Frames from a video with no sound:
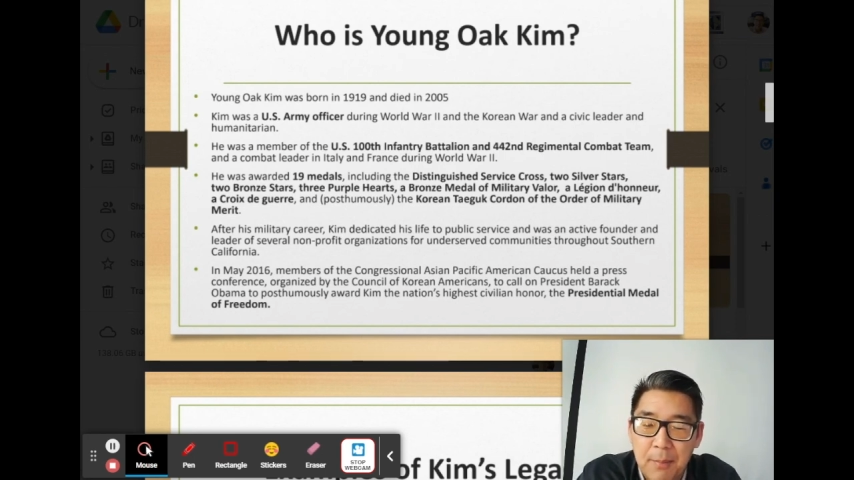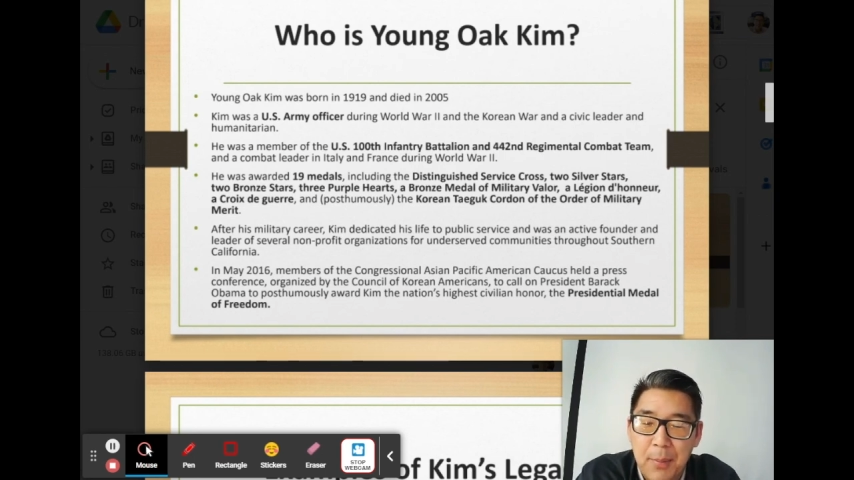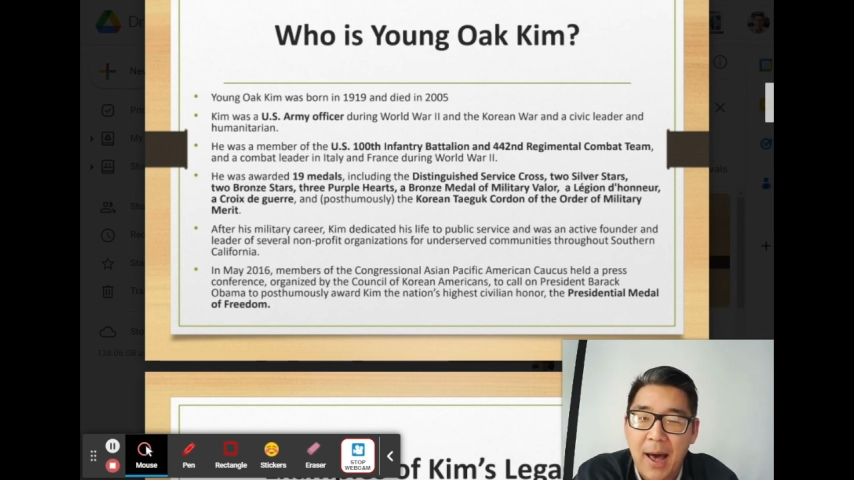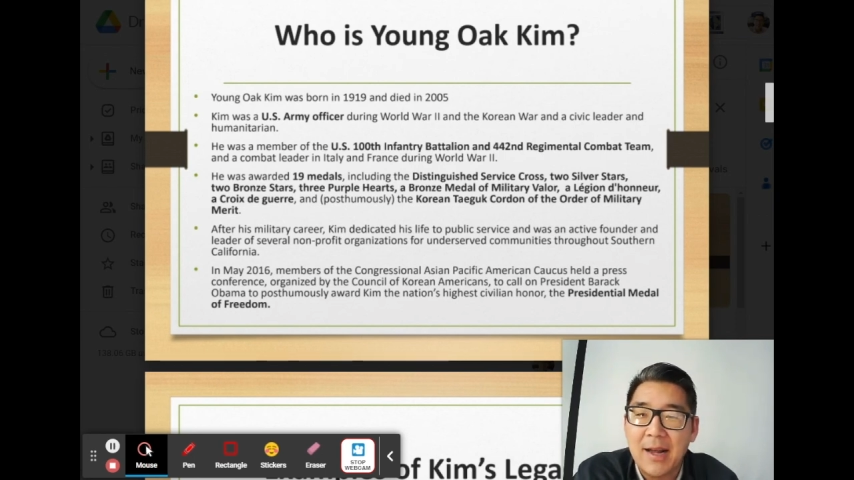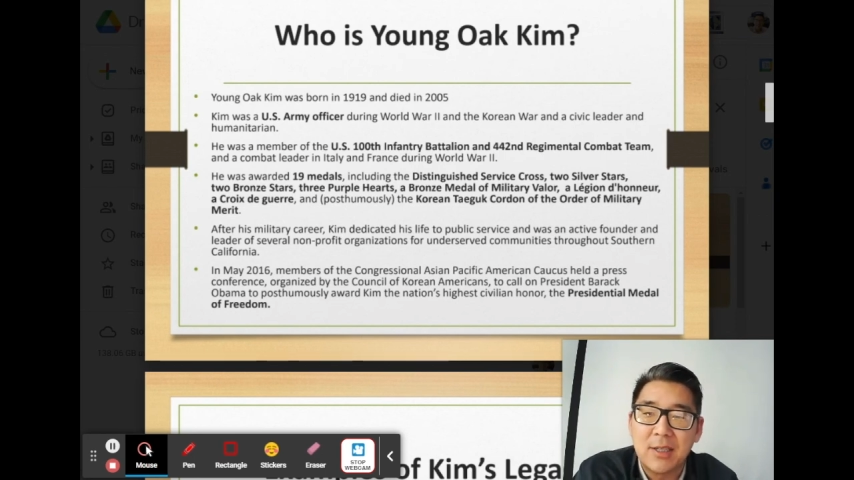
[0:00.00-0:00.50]

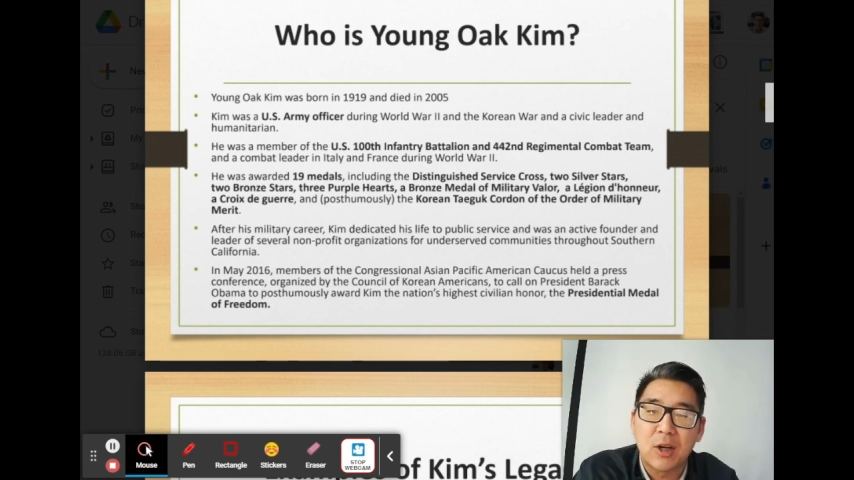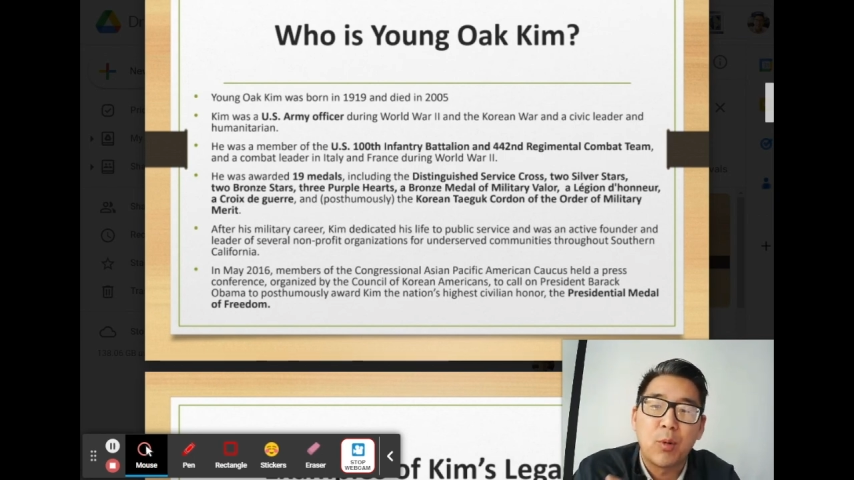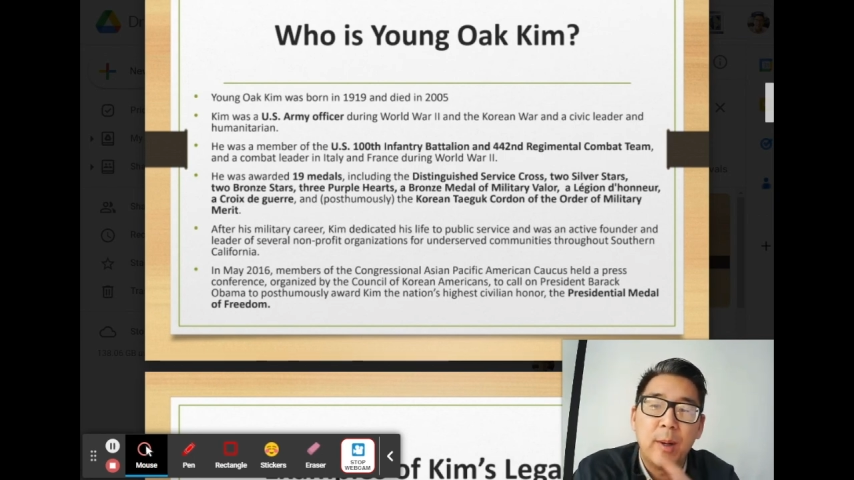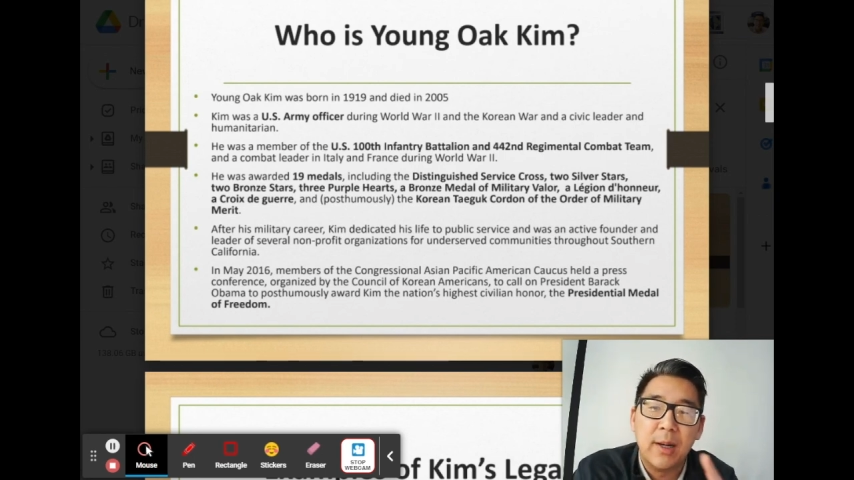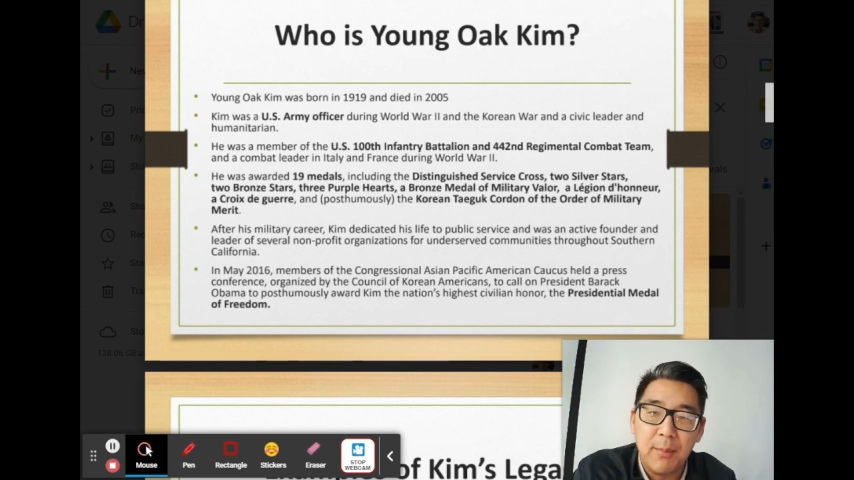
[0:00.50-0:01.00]
But as a
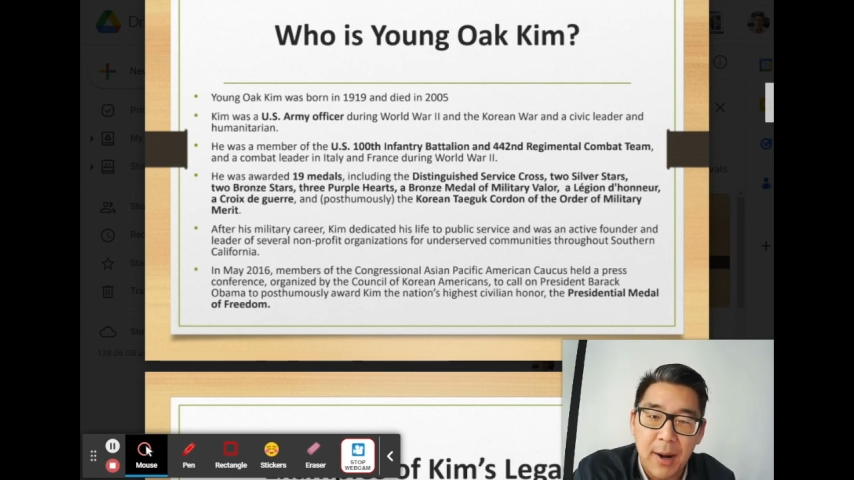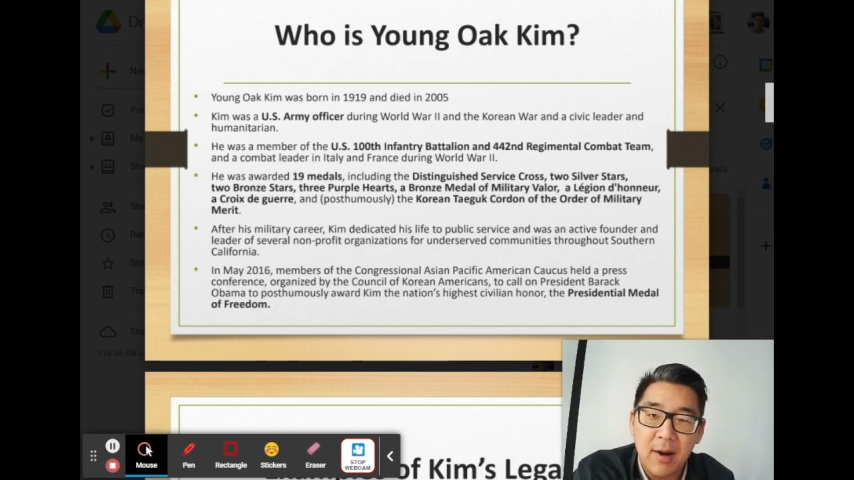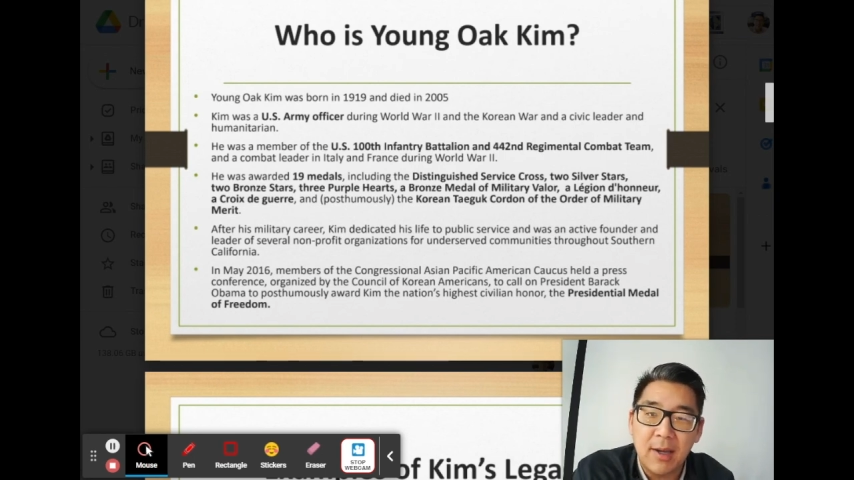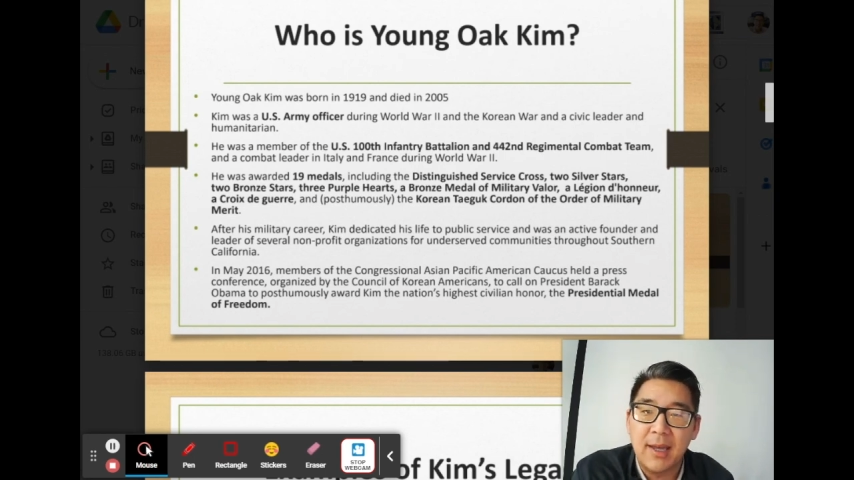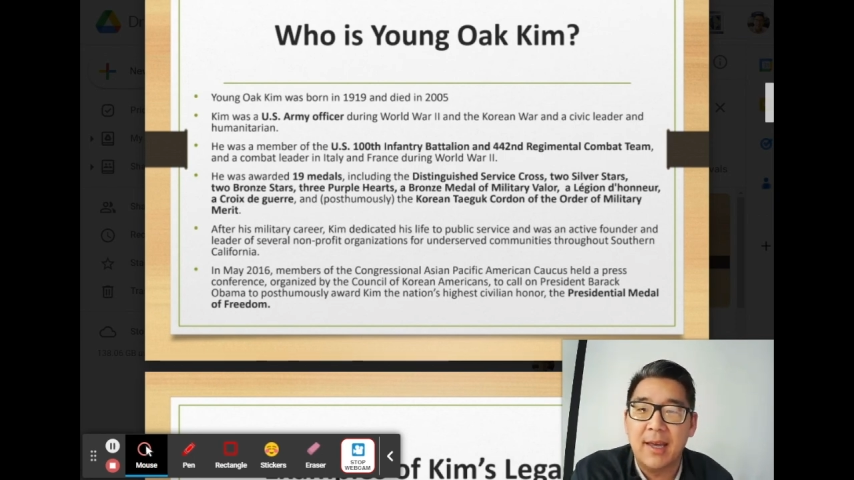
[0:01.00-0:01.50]
Korean
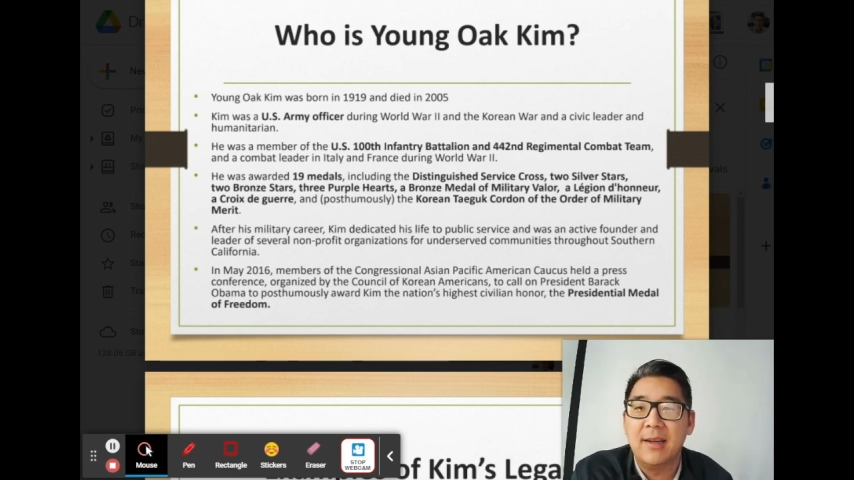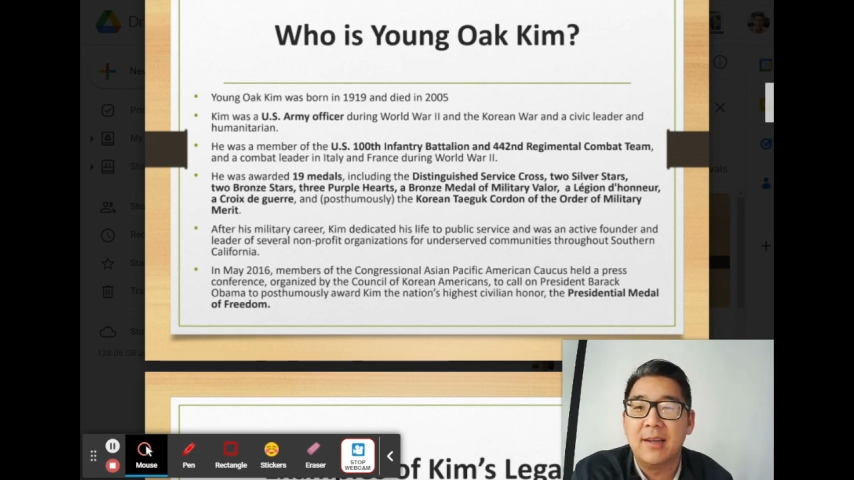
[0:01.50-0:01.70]
American,